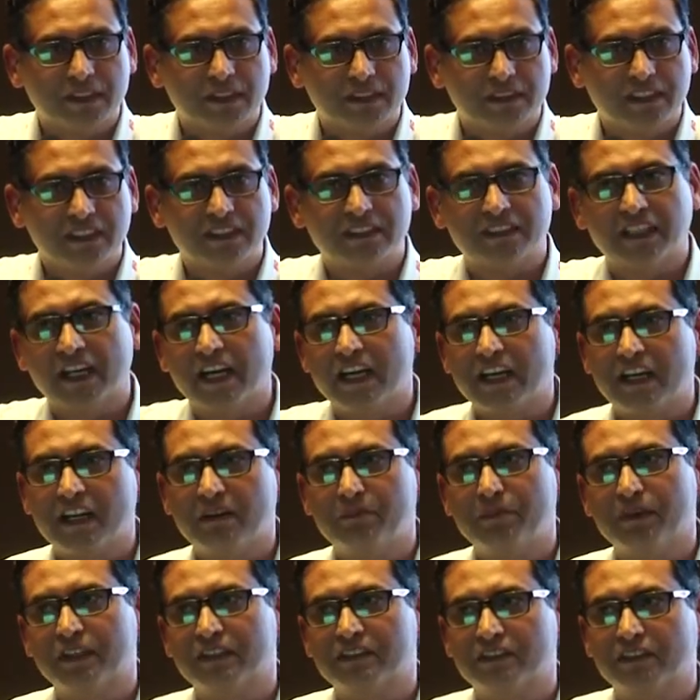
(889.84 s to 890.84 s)
since
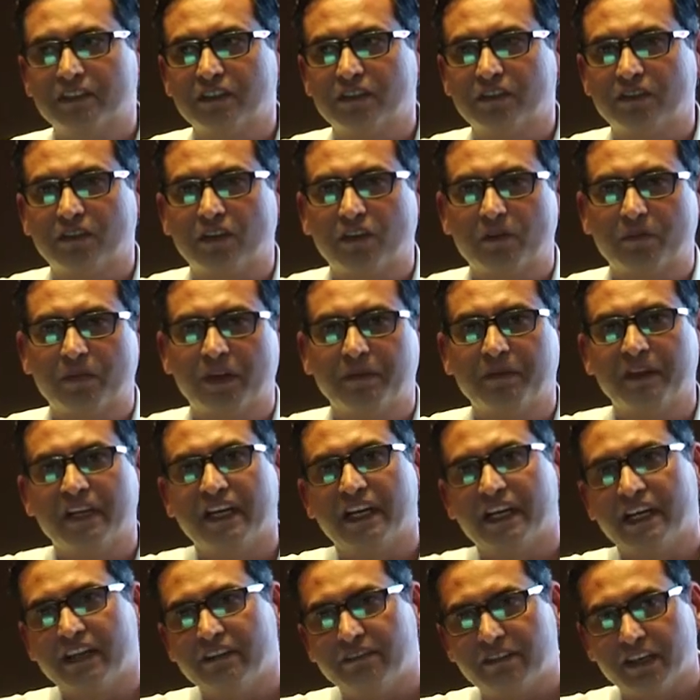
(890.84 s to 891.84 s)
90% or maybe
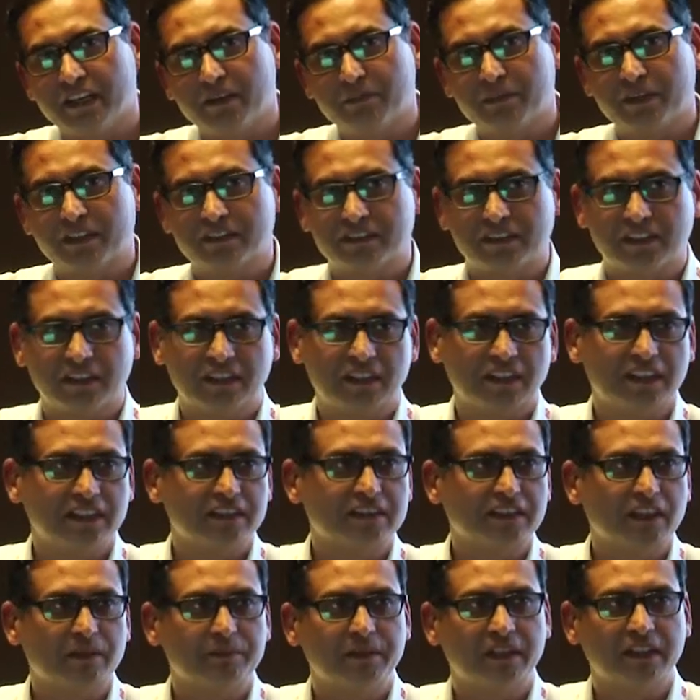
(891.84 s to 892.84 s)
85% is
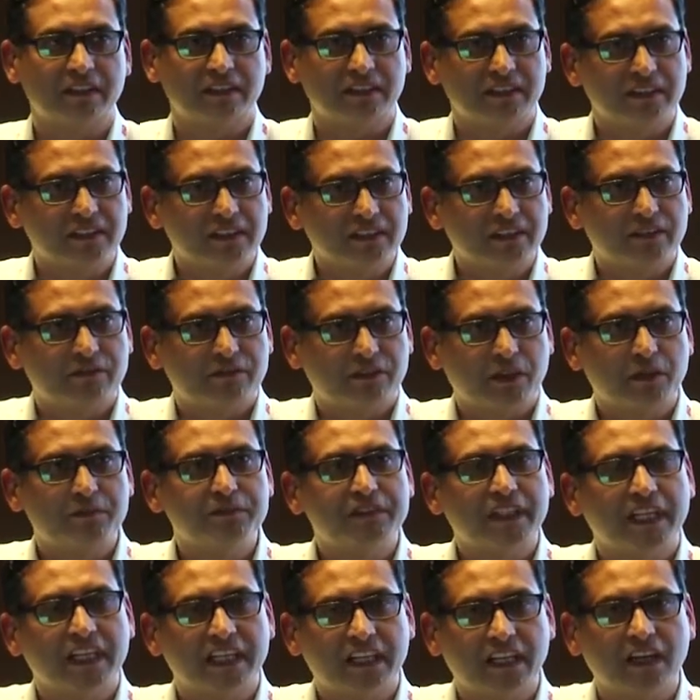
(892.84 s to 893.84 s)
coming from
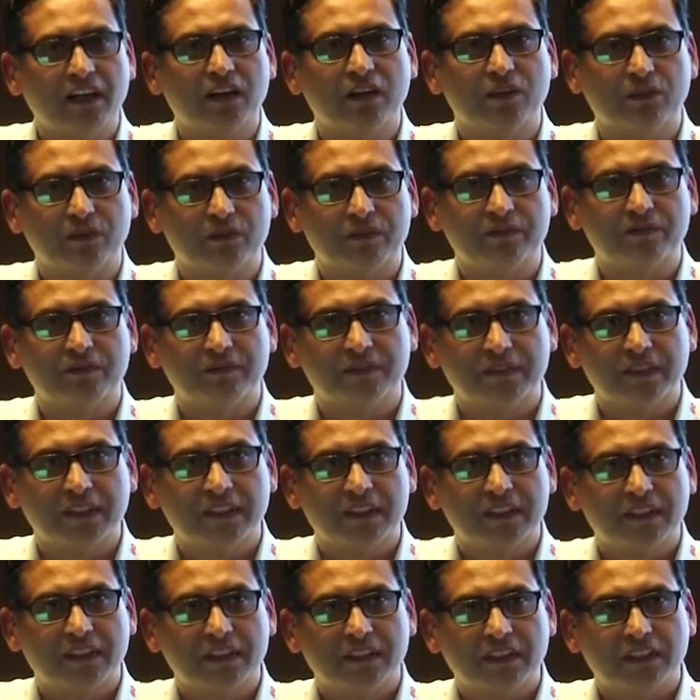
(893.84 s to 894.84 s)
China alone.
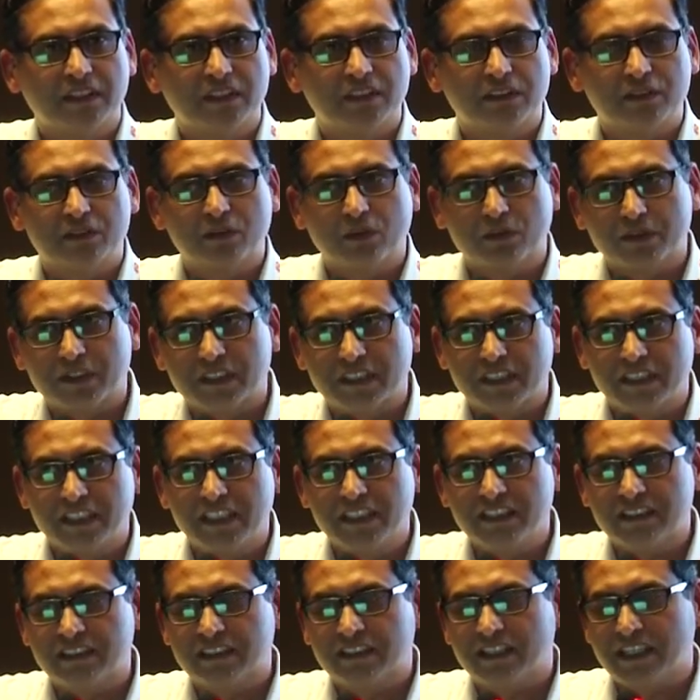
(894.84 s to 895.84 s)
So
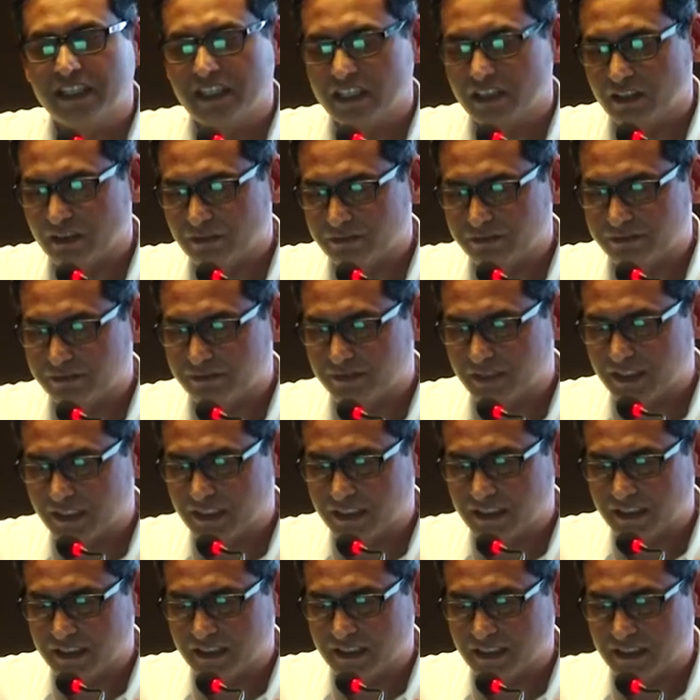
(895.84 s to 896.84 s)
these kind of
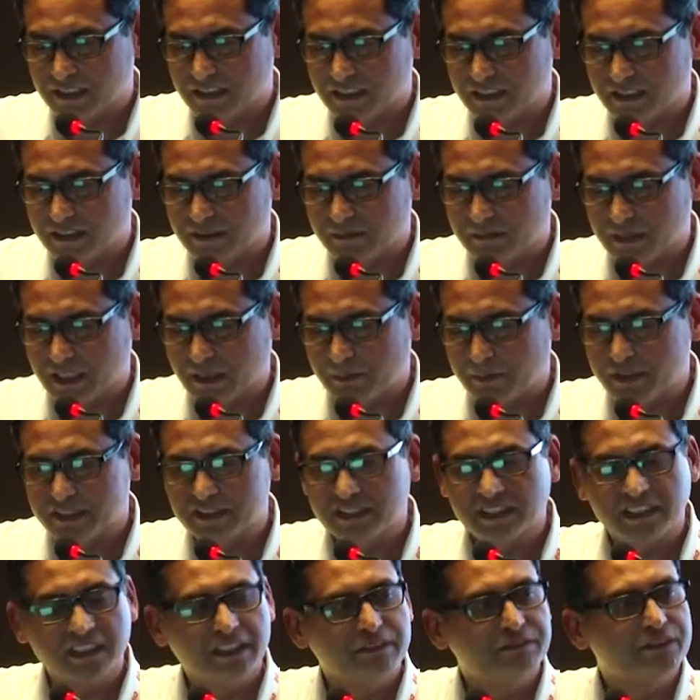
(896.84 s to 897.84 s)

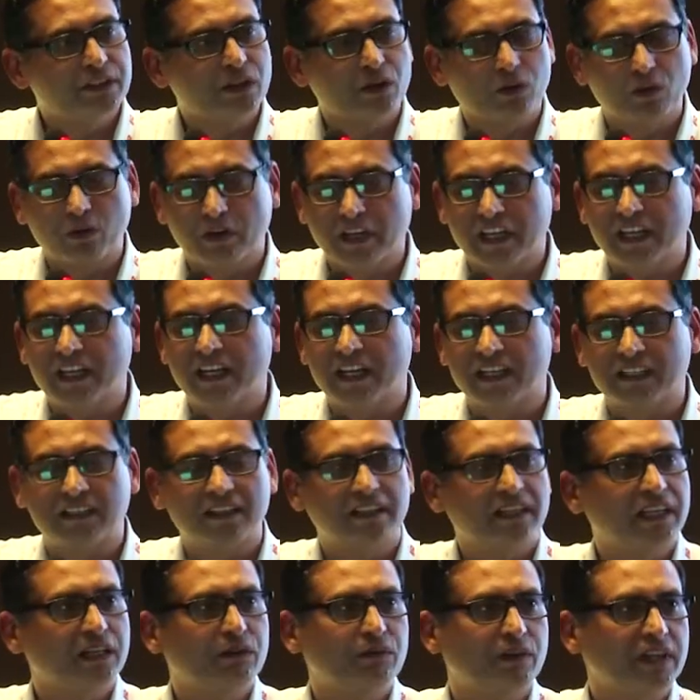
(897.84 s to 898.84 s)
capacity if you are looking at
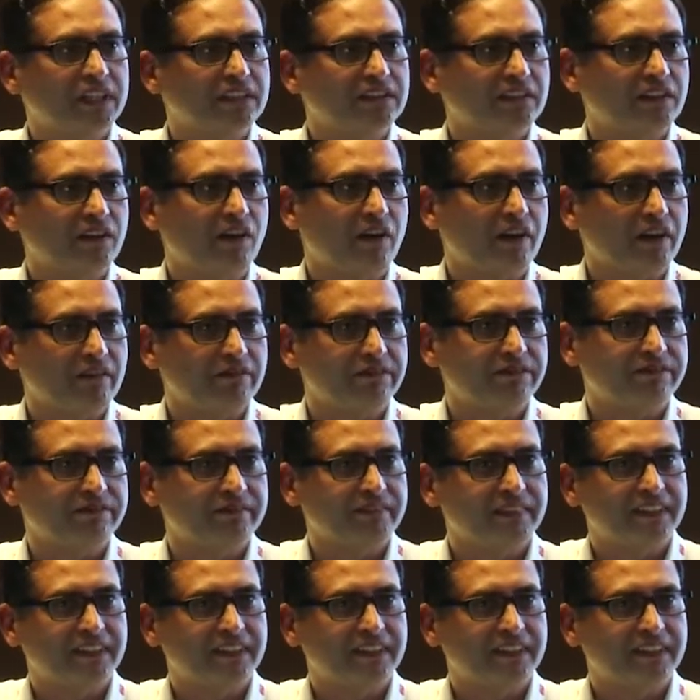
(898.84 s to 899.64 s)
requires lot of